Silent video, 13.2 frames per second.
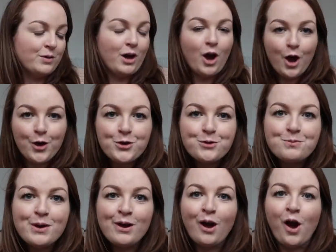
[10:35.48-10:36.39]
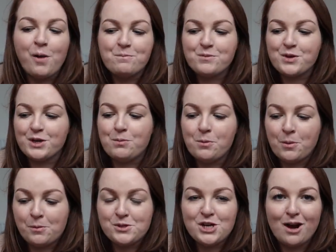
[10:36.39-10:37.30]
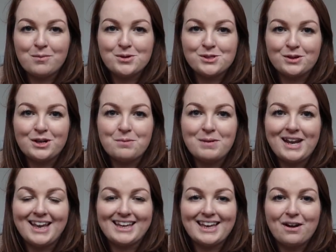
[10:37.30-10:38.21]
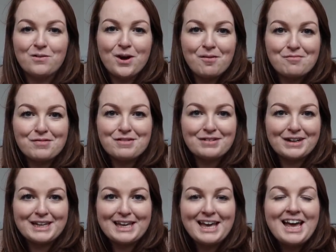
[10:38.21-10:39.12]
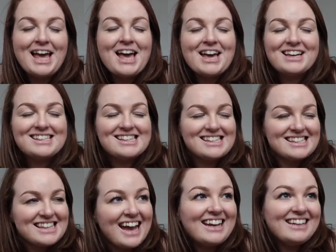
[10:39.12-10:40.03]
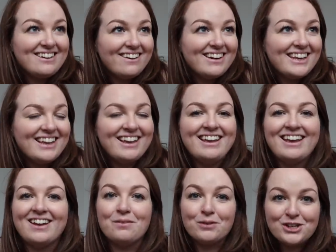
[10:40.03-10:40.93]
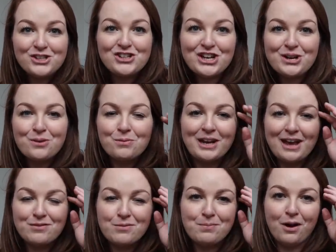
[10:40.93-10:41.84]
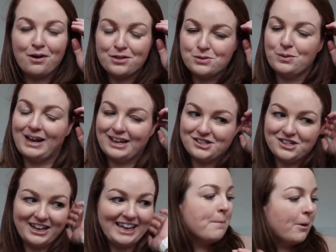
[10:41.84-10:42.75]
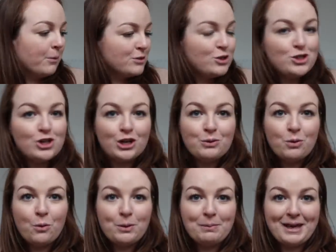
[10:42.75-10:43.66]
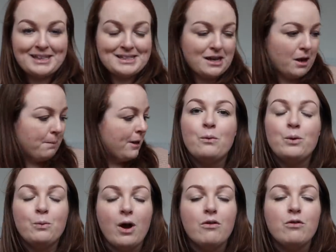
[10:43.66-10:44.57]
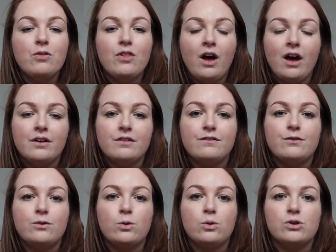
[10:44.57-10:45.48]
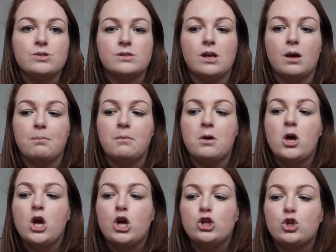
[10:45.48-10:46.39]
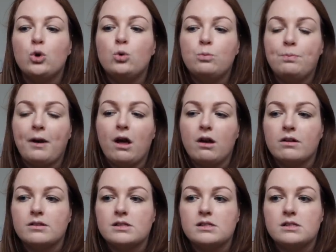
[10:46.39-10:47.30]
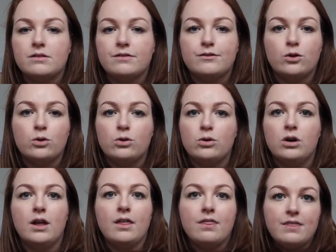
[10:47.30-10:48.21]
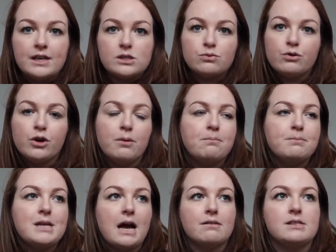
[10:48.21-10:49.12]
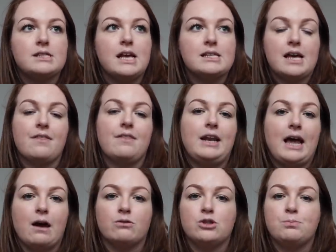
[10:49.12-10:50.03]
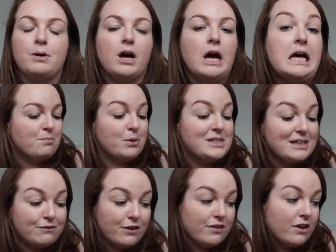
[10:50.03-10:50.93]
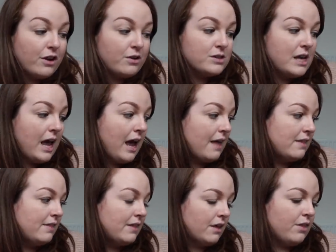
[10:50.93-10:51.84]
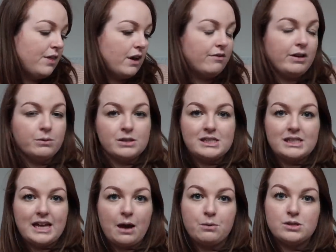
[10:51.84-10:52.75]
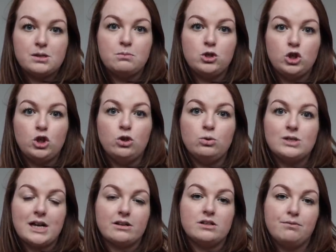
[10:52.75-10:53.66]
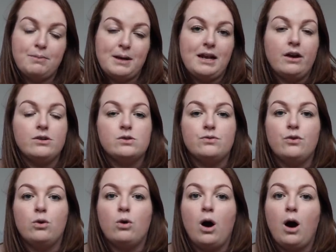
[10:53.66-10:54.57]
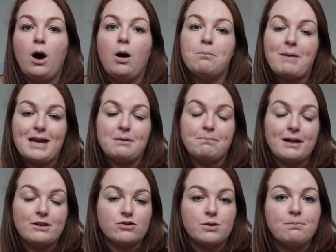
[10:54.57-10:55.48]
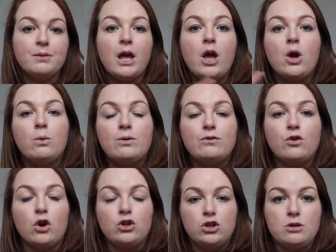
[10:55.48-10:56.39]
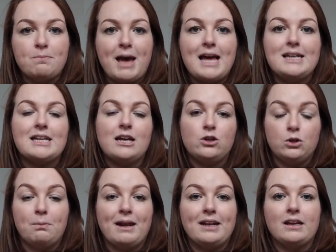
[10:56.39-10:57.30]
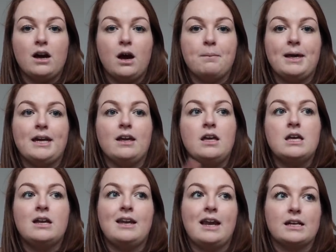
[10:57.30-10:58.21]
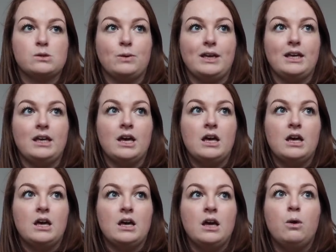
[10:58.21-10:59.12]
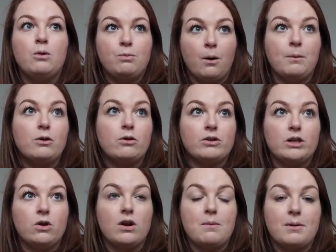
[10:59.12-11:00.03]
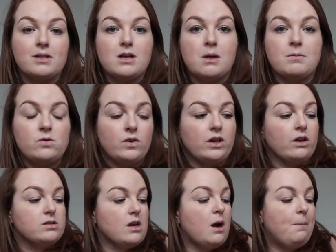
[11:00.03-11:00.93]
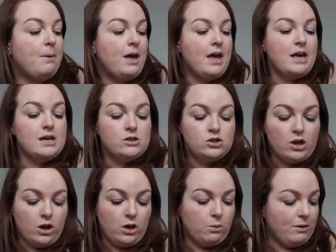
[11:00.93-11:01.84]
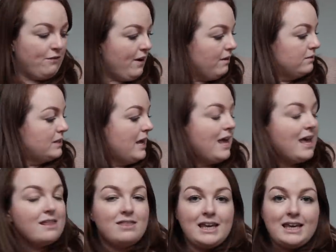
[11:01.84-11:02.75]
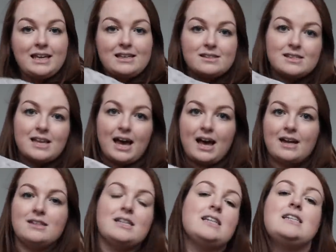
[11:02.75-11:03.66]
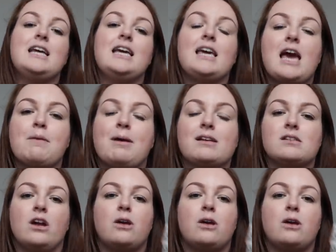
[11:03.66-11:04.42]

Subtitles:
We're home. I'm going to put my pyjamas on in a minute and get all comfy ready because it's a Saturday night and I want to chill. I'm going to have a bath as well, actually. But I want to show you what we picked up. We were on the hunt for some tall plants for this room, downstairs and the lounge, but we didn't find those. And then the other thing I really wanted to get was some new decorative pillows for our main bedroom. We've got a new bed and new bedding coming next week. We've probably already got it by the time this video goes up. So we found these, and in TK Maxx and